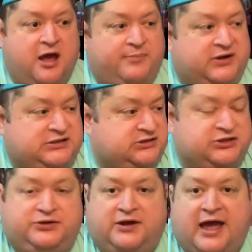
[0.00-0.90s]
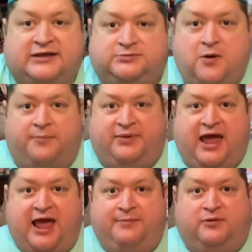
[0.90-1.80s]
pretty soon you guys won't be
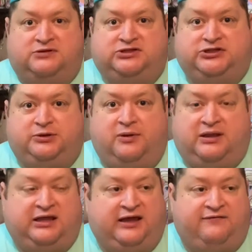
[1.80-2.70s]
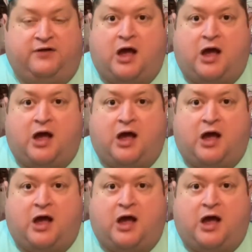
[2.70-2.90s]
able to leave